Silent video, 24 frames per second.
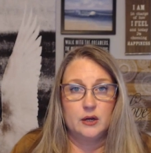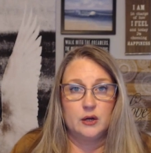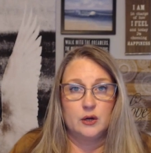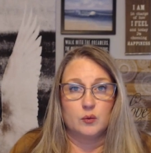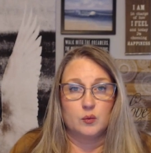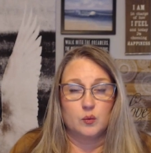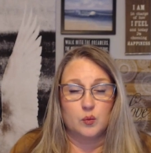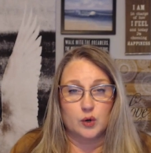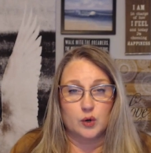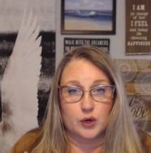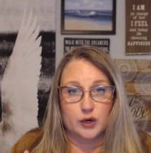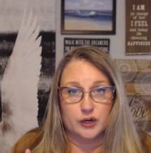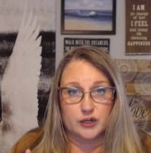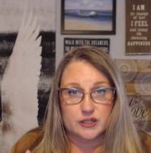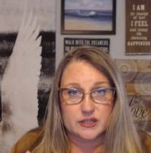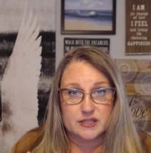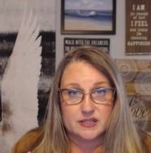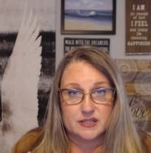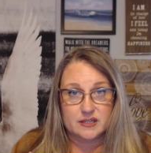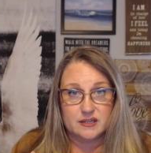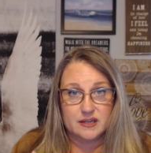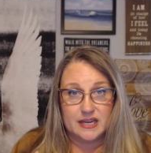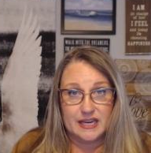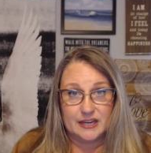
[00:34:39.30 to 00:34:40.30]
we're
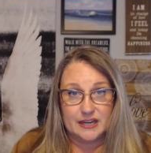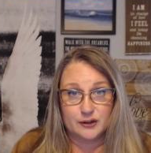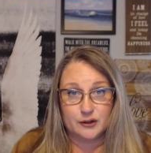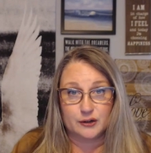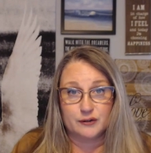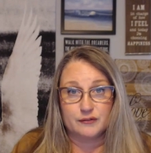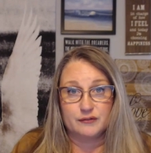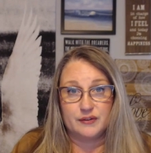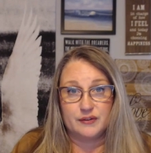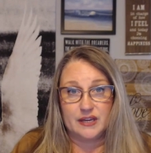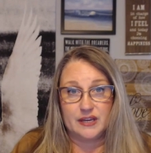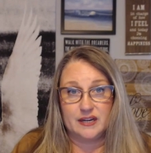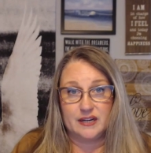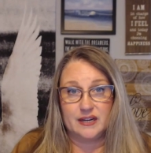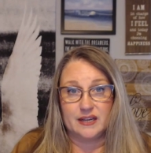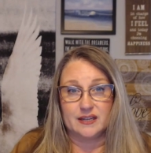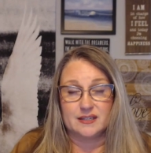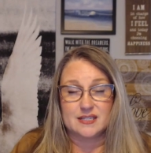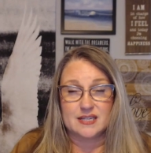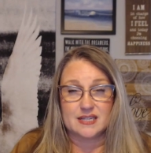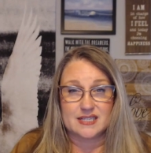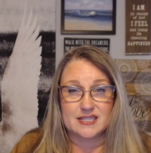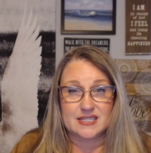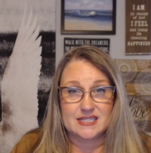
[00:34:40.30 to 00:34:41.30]
intervening
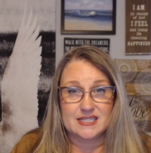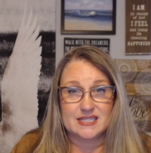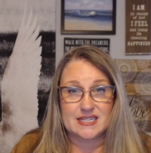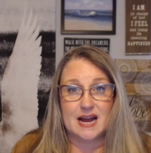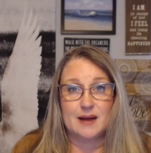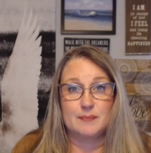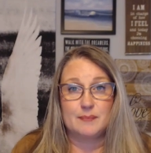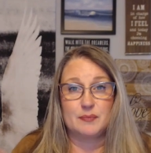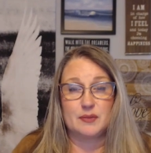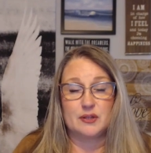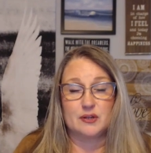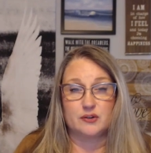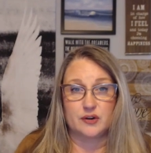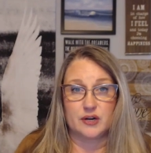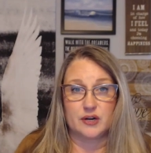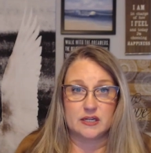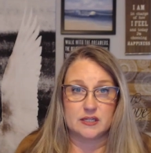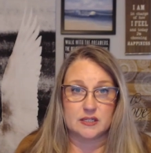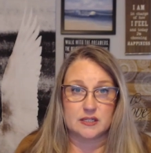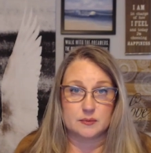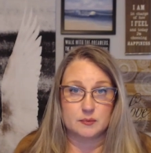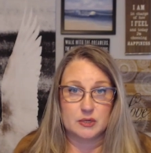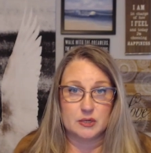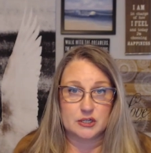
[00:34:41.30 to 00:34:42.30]
to stop the
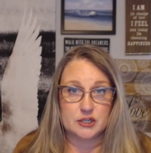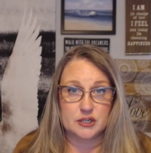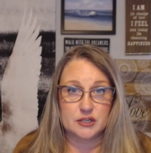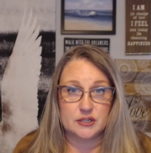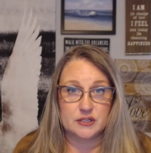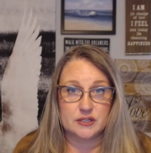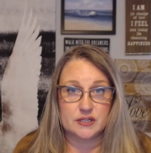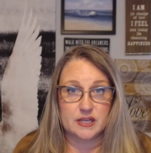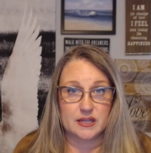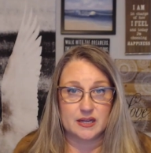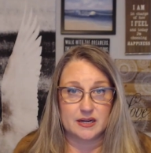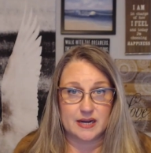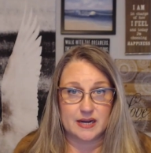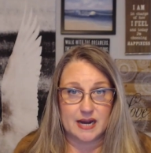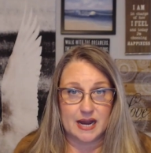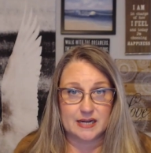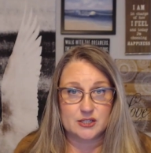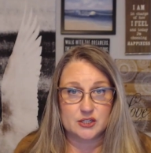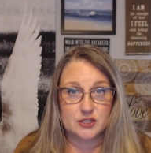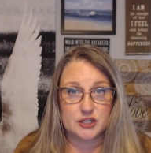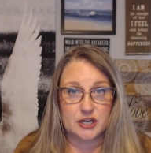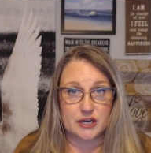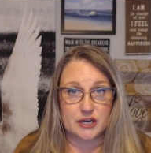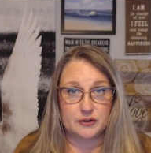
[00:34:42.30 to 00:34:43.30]
transmission to the
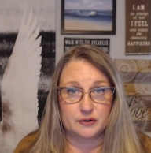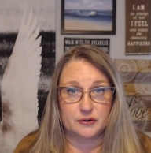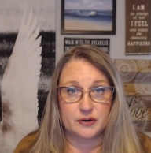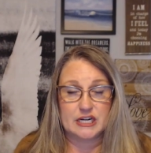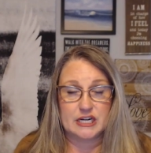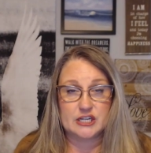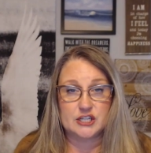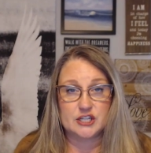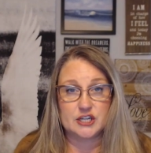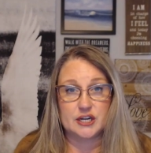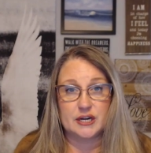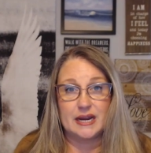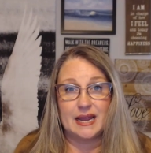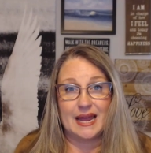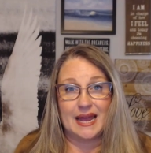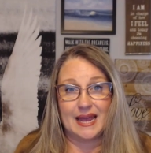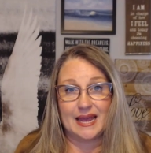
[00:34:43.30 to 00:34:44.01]
next generation